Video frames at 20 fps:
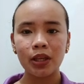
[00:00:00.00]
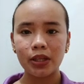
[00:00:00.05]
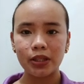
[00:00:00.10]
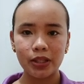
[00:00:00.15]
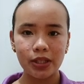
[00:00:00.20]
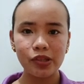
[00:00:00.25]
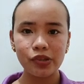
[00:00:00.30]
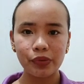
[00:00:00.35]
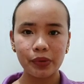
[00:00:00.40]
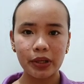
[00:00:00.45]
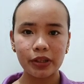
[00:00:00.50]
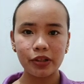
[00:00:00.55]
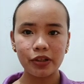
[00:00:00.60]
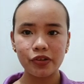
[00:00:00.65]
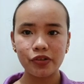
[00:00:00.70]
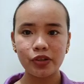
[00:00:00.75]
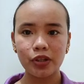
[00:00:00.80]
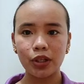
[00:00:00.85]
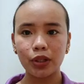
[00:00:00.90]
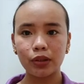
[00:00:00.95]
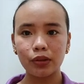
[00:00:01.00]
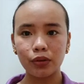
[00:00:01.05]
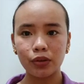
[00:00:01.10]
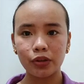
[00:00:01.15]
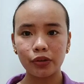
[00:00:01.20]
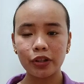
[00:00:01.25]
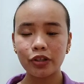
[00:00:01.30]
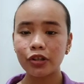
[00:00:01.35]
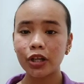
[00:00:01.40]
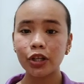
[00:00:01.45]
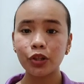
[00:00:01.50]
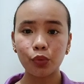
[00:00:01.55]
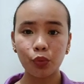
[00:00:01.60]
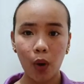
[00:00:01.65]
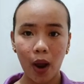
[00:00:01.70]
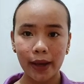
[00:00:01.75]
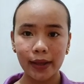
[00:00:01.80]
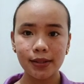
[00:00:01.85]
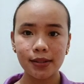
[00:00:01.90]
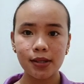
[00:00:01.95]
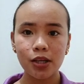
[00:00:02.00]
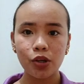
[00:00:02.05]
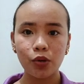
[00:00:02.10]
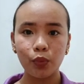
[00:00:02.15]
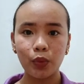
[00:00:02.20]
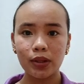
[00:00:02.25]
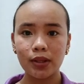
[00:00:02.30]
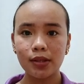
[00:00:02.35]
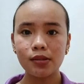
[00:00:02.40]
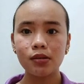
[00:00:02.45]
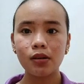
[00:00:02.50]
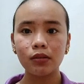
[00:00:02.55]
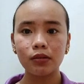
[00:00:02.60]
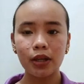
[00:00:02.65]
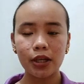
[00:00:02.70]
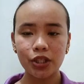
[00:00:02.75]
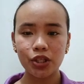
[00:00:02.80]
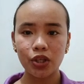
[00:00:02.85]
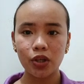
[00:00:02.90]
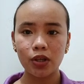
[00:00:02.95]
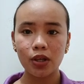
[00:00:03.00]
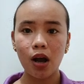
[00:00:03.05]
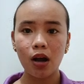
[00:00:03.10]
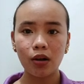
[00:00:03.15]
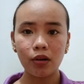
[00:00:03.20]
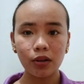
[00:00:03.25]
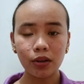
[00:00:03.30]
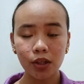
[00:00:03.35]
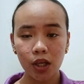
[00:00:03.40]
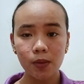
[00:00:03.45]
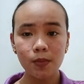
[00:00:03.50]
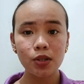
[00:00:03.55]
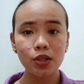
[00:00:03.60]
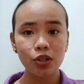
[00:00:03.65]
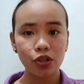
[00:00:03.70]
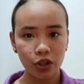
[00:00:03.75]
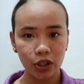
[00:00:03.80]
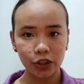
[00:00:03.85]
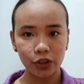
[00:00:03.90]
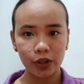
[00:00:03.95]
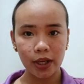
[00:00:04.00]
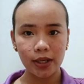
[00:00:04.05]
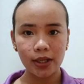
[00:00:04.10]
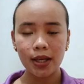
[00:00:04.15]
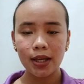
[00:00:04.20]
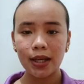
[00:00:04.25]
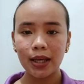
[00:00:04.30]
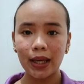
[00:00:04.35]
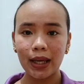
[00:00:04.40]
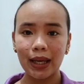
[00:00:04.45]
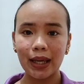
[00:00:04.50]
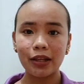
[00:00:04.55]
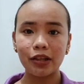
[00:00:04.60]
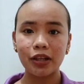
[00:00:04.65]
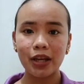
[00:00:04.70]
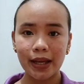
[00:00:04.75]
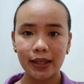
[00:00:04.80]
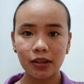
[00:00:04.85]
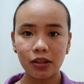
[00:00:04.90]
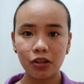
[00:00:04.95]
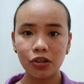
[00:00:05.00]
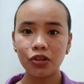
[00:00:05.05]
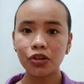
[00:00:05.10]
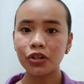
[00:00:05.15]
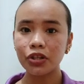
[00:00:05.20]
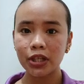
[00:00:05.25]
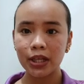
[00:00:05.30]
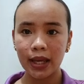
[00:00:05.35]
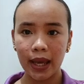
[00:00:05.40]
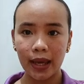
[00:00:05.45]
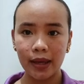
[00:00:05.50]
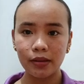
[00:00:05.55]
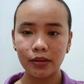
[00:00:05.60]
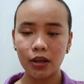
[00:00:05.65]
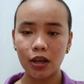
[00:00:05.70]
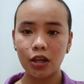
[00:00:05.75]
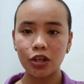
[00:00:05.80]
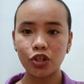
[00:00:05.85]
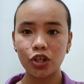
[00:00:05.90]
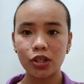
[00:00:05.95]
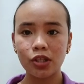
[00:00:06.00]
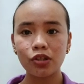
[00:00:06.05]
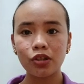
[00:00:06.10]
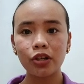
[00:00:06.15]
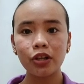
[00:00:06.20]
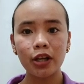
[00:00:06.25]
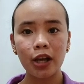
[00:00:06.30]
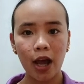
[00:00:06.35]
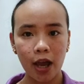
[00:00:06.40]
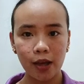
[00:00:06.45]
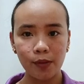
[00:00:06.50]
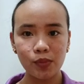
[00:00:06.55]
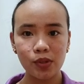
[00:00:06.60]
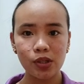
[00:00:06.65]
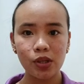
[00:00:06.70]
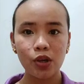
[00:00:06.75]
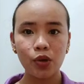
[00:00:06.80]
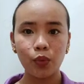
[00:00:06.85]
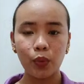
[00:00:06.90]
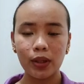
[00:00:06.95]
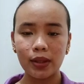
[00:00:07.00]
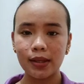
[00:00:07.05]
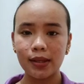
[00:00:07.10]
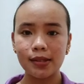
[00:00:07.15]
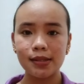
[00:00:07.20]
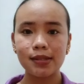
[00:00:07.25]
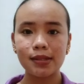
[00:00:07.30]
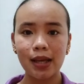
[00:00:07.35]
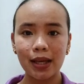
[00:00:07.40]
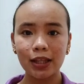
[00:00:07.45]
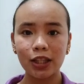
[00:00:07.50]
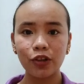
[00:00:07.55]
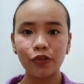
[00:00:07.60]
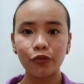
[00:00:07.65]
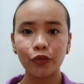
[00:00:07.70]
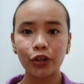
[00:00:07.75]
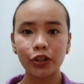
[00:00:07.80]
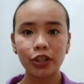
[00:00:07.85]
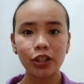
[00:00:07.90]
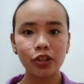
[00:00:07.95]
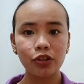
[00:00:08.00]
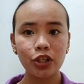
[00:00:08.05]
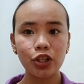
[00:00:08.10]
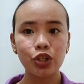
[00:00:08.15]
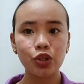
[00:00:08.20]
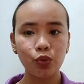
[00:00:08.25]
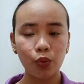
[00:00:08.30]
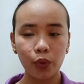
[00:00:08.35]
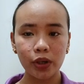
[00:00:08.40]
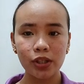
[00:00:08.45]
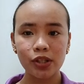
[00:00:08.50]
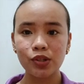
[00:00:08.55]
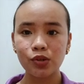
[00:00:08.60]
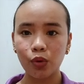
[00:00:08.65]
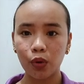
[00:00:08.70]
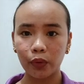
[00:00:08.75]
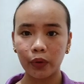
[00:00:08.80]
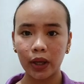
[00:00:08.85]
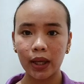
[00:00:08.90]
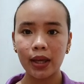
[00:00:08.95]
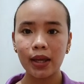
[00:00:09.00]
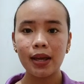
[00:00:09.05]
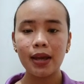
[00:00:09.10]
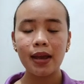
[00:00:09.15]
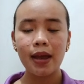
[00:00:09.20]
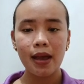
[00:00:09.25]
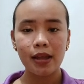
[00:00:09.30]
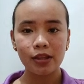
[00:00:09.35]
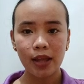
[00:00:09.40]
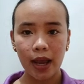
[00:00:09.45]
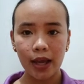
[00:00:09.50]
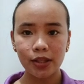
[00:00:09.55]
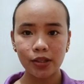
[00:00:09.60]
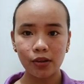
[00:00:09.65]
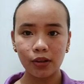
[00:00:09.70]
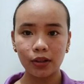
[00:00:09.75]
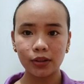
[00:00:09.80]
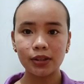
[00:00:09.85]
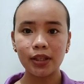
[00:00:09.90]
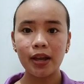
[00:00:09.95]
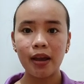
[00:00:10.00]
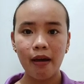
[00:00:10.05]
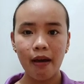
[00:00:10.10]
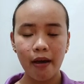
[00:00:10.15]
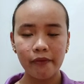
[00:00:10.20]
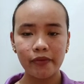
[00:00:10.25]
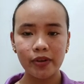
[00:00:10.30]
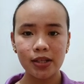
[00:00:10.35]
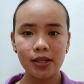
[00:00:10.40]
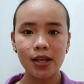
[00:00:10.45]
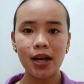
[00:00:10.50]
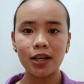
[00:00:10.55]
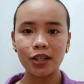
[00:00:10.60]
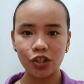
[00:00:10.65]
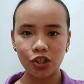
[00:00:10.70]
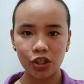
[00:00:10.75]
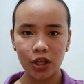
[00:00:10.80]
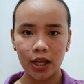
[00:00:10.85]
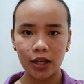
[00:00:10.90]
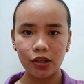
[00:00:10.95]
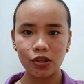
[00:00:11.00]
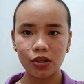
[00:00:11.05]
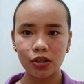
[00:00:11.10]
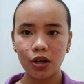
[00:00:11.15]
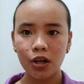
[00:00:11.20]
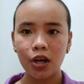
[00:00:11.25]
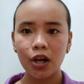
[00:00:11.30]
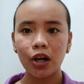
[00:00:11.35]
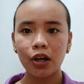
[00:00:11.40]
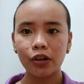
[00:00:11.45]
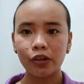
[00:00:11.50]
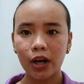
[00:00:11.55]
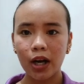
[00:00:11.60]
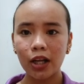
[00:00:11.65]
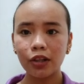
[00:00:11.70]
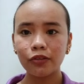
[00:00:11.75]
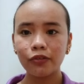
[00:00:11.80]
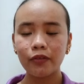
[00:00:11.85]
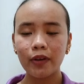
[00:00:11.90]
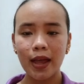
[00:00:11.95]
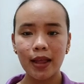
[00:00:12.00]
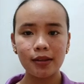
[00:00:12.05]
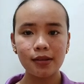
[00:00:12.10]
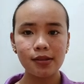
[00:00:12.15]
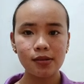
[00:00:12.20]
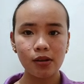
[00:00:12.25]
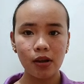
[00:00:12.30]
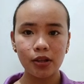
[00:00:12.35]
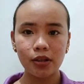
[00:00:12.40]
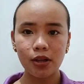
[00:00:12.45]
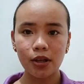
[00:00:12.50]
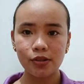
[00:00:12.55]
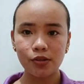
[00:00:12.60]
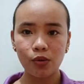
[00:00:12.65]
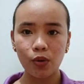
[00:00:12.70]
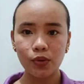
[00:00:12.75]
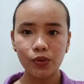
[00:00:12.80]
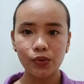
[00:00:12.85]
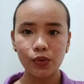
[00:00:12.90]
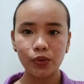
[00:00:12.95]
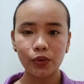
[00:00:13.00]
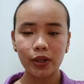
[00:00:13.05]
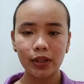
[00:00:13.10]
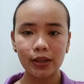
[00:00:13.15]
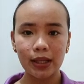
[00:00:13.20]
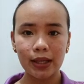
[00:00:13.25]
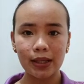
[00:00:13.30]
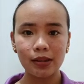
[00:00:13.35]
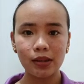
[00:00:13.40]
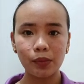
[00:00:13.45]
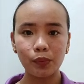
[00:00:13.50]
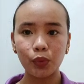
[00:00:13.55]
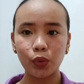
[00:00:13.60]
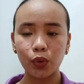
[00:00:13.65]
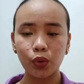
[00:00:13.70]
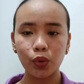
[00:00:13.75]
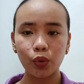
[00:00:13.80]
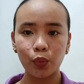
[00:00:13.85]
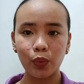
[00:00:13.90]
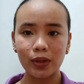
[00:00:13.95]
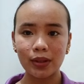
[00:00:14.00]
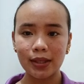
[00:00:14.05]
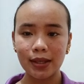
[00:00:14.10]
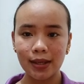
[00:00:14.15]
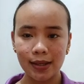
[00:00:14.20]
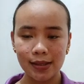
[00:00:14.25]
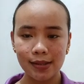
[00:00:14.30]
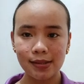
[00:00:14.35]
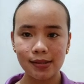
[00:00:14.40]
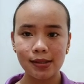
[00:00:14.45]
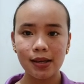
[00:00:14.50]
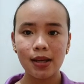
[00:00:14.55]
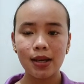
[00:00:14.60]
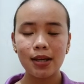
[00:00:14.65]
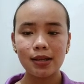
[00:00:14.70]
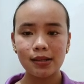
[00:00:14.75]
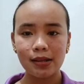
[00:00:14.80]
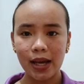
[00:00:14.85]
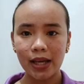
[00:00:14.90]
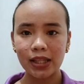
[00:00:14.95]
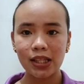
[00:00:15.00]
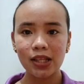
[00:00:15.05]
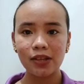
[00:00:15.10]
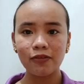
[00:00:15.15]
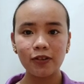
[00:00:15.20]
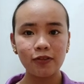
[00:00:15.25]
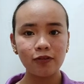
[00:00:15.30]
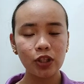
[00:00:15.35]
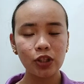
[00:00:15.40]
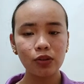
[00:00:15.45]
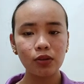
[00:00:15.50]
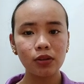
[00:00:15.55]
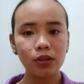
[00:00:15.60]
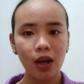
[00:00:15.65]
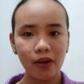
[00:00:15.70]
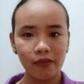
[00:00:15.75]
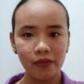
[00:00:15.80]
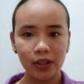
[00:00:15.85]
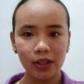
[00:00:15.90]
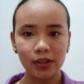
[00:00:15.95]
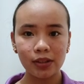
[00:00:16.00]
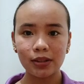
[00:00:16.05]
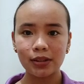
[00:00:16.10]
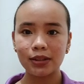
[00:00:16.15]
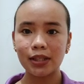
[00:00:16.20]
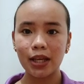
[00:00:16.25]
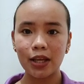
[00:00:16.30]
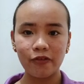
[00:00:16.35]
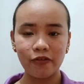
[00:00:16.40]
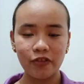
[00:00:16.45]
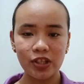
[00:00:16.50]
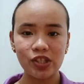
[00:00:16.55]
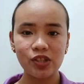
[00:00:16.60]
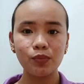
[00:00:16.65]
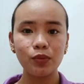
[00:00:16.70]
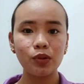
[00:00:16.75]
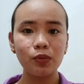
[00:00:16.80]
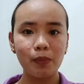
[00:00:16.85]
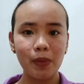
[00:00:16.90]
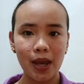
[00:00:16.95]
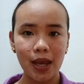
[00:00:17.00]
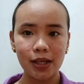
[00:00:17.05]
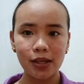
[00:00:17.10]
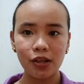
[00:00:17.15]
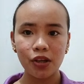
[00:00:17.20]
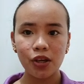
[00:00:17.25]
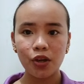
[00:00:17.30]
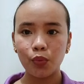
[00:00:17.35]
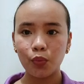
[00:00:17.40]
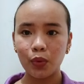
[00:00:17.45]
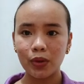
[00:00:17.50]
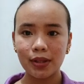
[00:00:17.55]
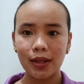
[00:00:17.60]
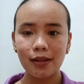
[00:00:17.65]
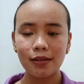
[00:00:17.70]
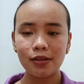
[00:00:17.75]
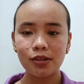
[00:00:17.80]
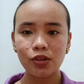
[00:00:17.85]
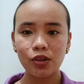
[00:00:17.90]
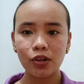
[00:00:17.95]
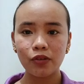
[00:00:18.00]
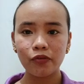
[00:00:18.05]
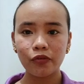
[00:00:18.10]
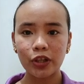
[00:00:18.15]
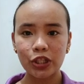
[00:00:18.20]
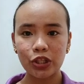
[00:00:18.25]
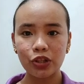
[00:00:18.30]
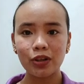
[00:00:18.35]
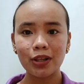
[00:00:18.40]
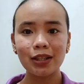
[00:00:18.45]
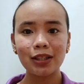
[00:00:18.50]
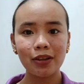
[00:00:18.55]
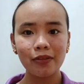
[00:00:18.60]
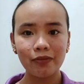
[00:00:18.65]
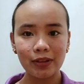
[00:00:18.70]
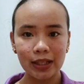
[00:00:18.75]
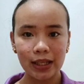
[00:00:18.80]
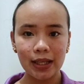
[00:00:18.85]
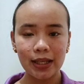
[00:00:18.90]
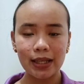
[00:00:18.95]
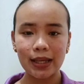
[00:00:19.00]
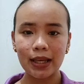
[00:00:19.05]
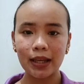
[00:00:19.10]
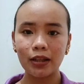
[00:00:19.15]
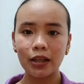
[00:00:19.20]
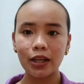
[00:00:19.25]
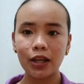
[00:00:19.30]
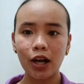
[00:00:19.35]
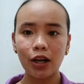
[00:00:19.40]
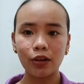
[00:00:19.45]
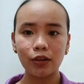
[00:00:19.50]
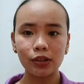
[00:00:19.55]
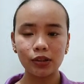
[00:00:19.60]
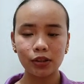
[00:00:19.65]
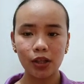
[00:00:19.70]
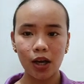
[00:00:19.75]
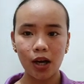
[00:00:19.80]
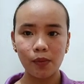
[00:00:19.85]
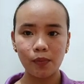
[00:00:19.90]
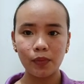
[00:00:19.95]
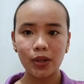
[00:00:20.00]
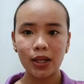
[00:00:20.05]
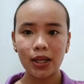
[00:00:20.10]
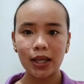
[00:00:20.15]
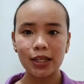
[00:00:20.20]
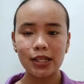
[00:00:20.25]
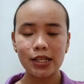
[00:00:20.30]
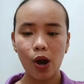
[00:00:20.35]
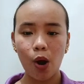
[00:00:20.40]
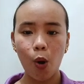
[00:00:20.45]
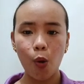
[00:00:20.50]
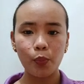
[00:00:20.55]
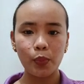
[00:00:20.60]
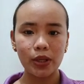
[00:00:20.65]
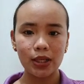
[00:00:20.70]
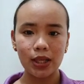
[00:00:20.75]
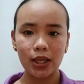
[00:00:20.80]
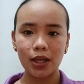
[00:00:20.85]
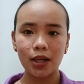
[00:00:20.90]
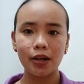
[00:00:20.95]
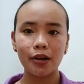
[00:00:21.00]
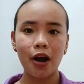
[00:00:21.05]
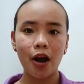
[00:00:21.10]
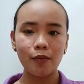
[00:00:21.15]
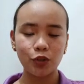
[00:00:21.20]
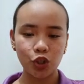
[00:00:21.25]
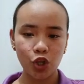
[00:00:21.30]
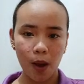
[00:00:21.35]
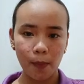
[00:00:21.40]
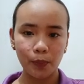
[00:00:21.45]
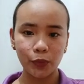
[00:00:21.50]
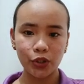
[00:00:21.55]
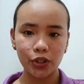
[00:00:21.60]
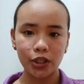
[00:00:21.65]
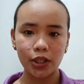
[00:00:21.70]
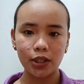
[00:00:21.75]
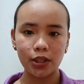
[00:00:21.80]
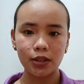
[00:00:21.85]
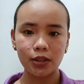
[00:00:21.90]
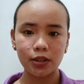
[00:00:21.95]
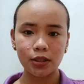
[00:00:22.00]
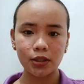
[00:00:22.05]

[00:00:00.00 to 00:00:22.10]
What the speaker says: These writers include Richard Wright with his collection Uncle Tom's Children in 1938 and Chester Himes with his 1943 short story titled Heaven Has Changed. Ralph Ellison has also critiqued the book with his 1952 novel The Invisible Man, with Ellison figuratively killing Uncle Tom in the opening chapter.